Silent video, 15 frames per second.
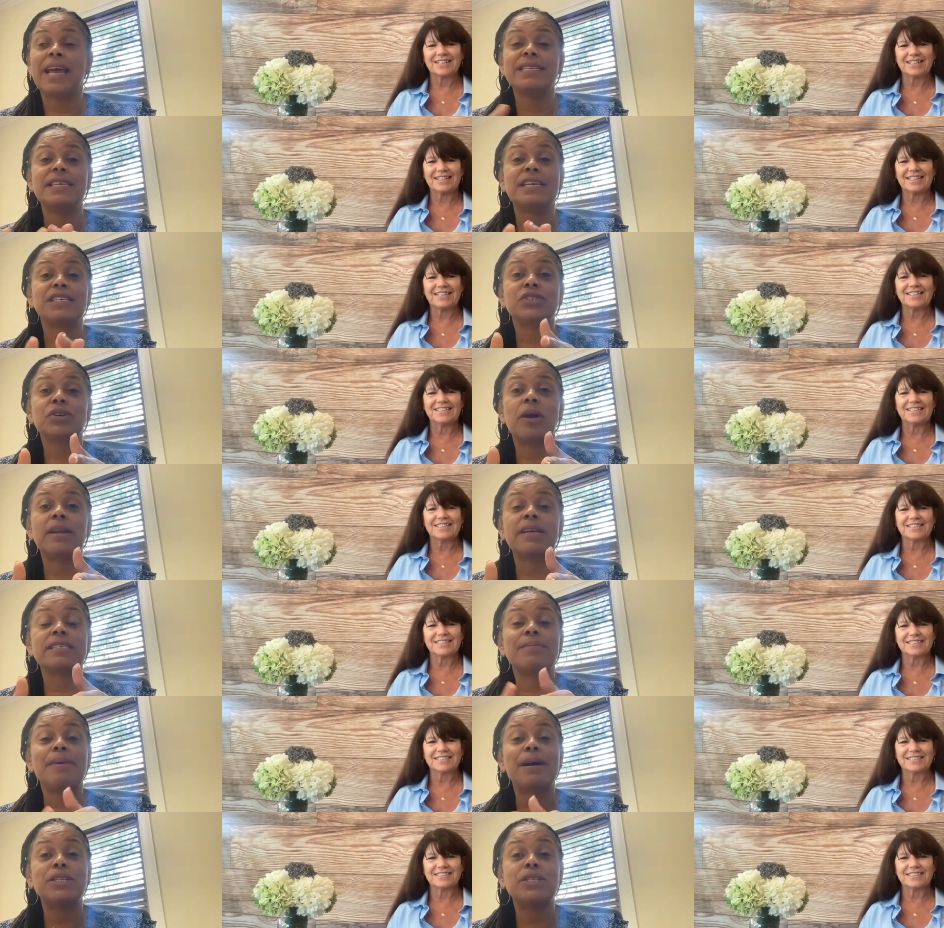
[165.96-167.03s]
Speaker 1: I said, Charlotte is about
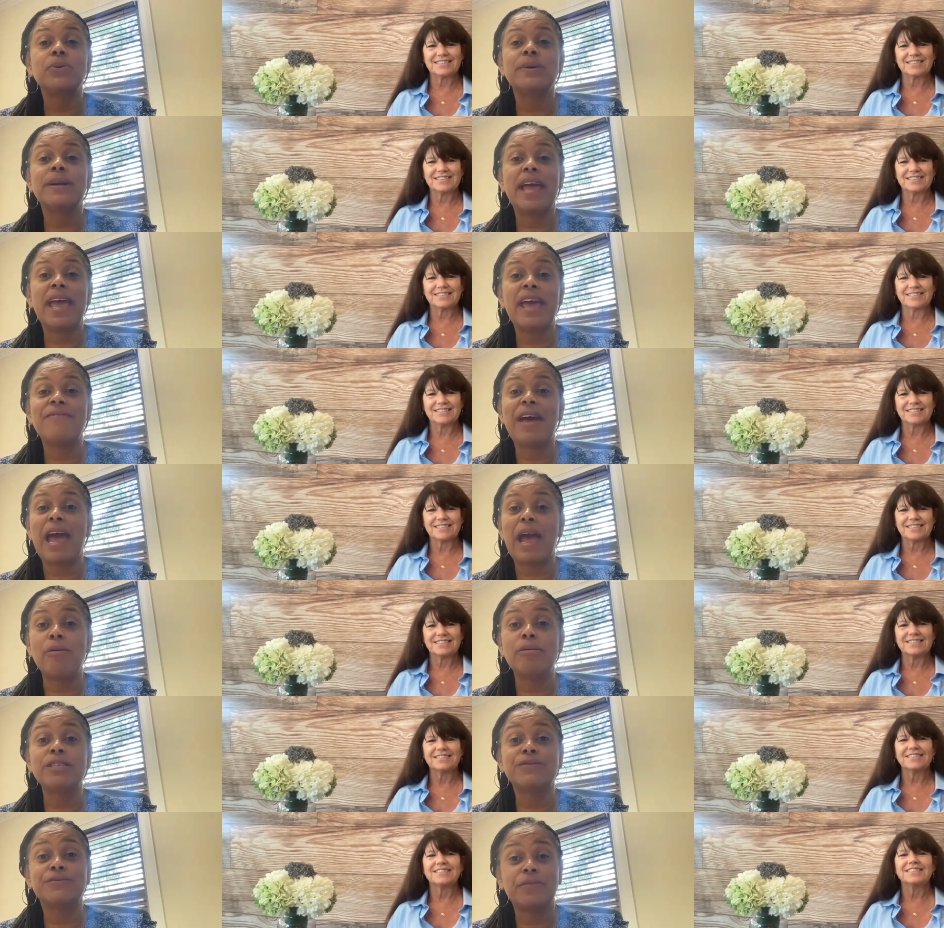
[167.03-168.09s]
two and a half hours
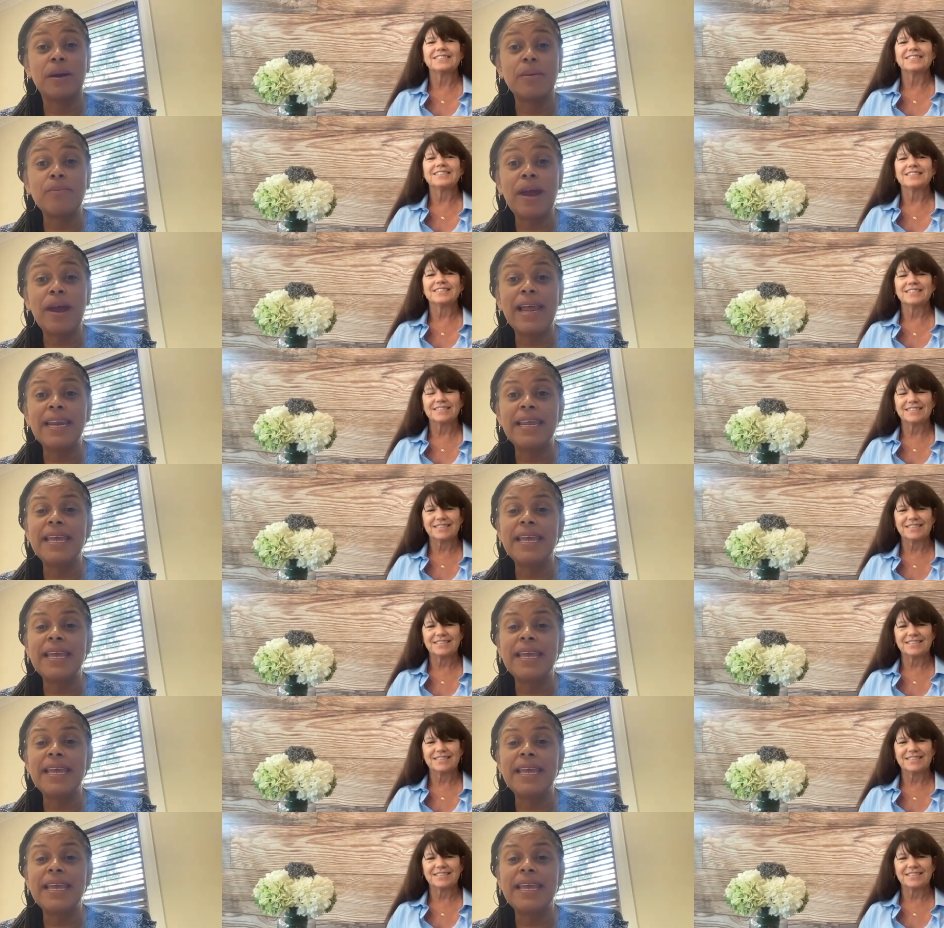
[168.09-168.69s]
from Raleigh.